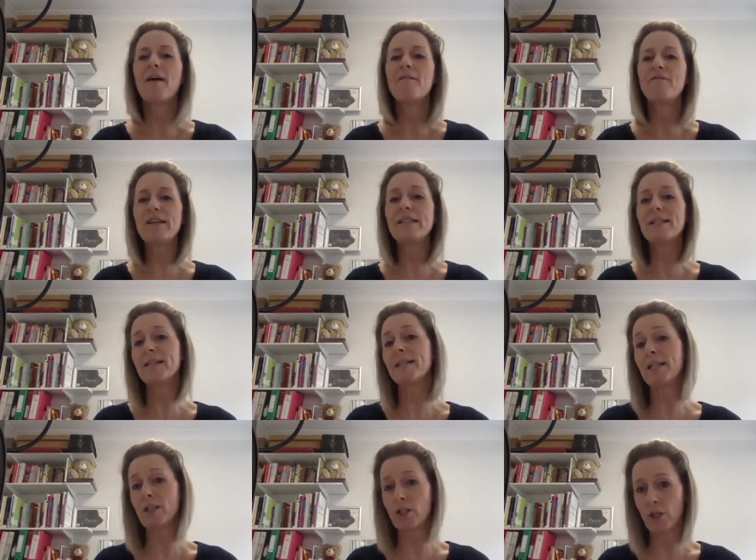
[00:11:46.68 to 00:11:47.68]

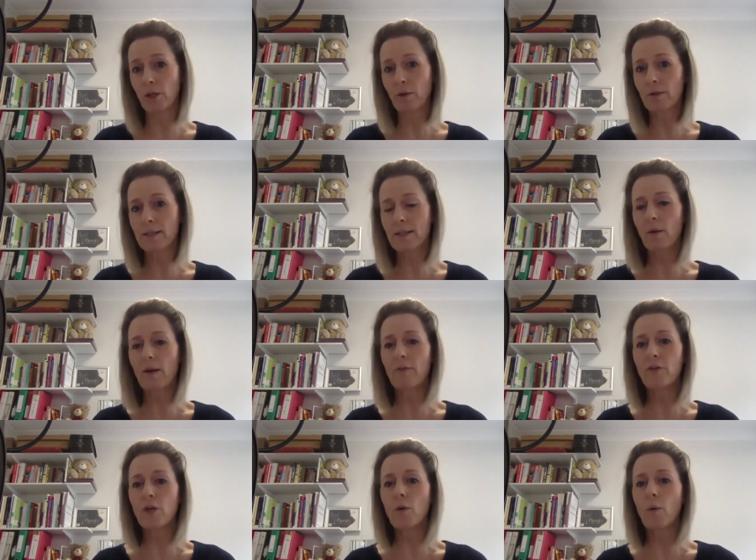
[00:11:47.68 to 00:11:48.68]
VTCT do. So
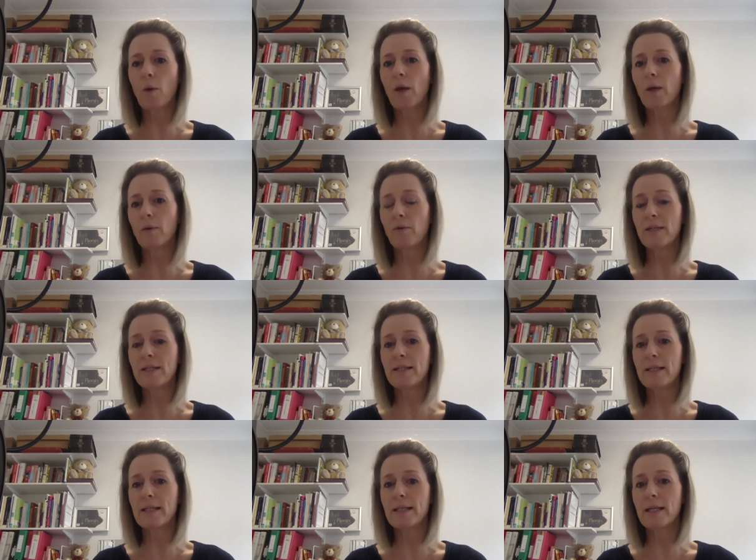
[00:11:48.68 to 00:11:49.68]
if you are working with
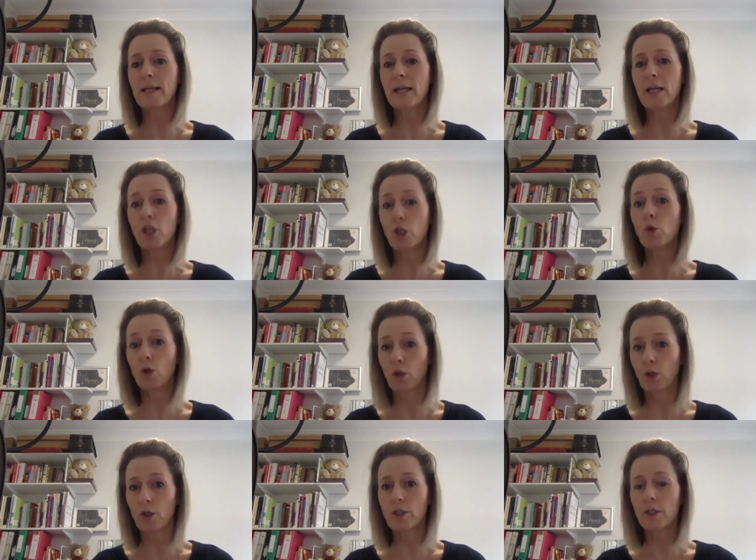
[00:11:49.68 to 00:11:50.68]
VTCT, then you
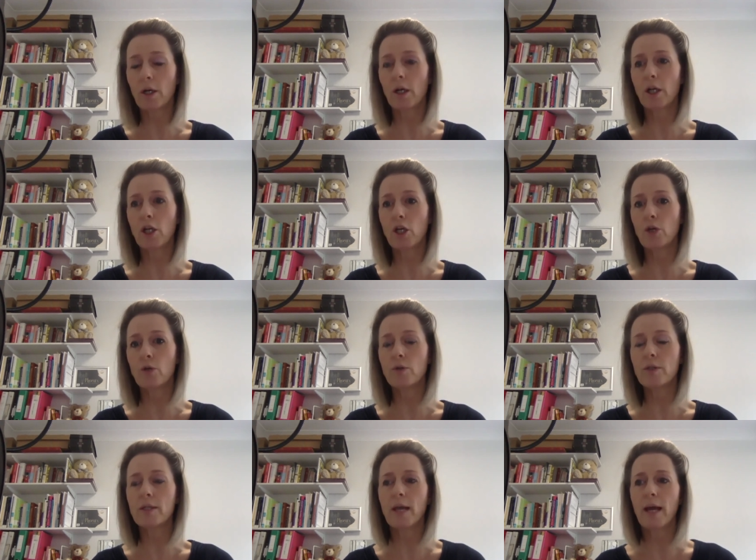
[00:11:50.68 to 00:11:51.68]
could
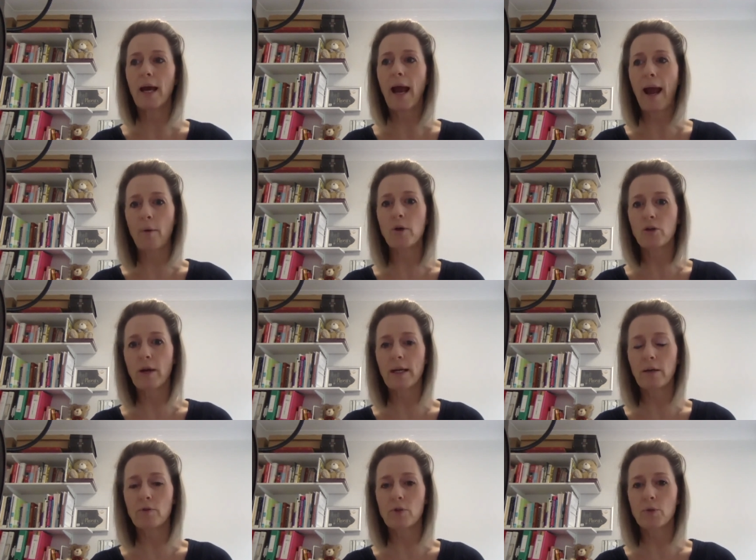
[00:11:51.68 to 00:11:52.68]
use our
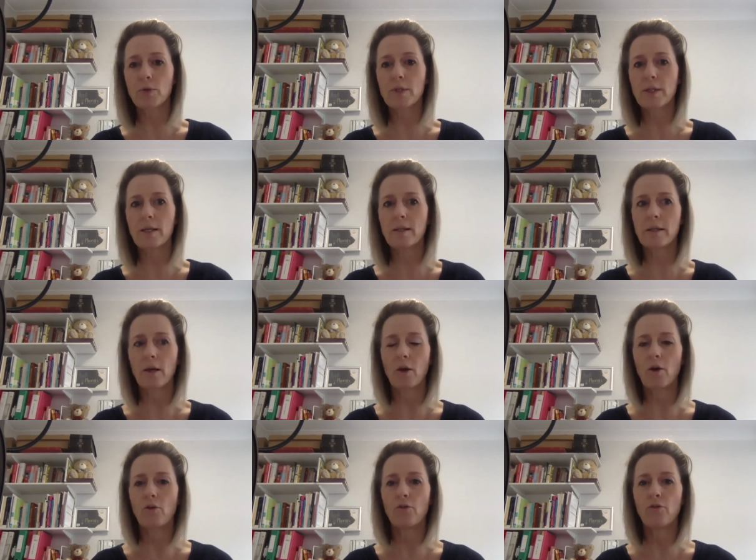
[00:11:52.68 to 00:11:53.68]
training resources
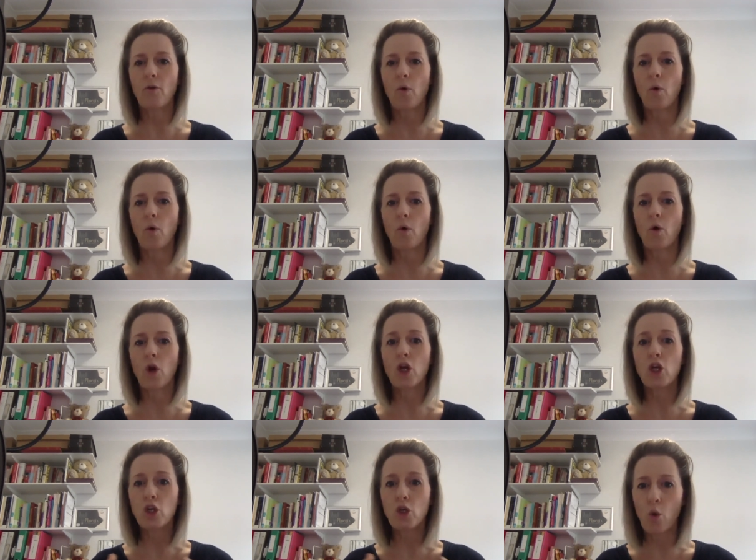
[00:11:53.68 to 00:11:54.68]
for
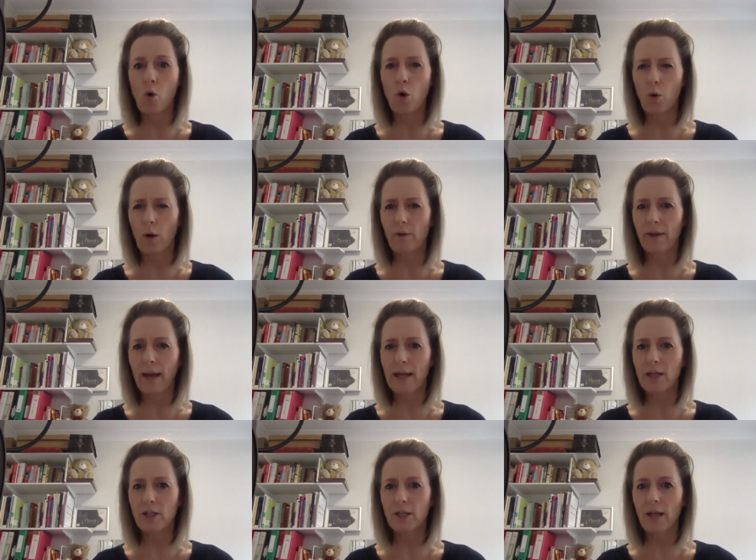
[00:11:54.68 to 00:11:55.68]
your
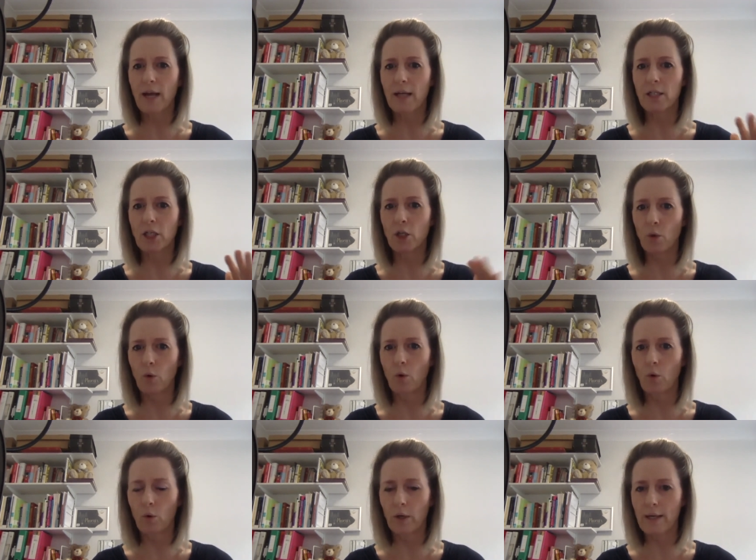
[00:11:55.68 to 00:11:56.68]
qualification under your
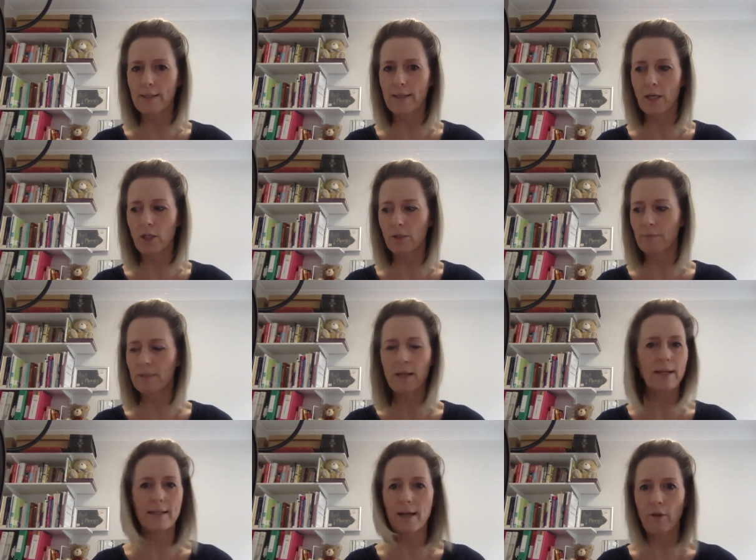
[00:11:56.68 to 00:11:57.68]
organisation. So
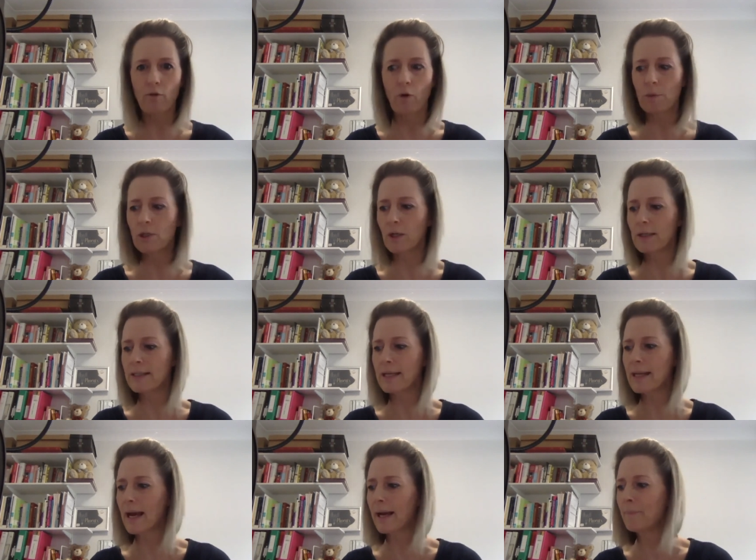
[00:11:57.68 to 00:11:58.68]
there's another opportunity
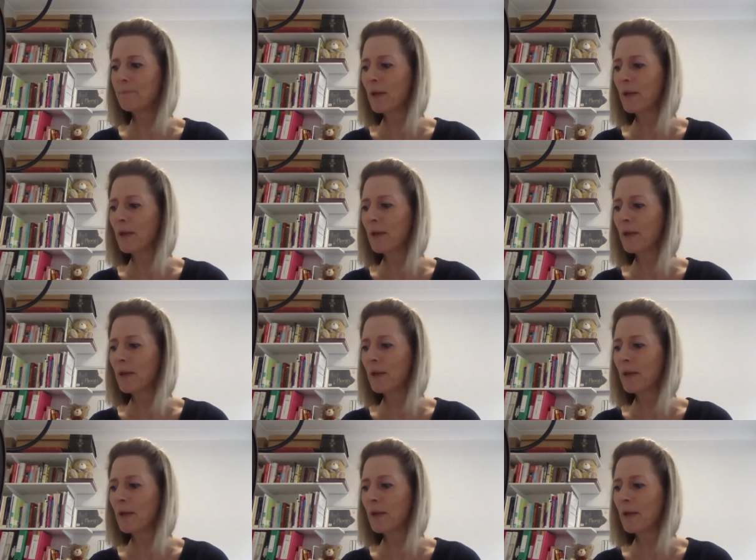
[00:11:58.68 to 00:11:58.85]
there.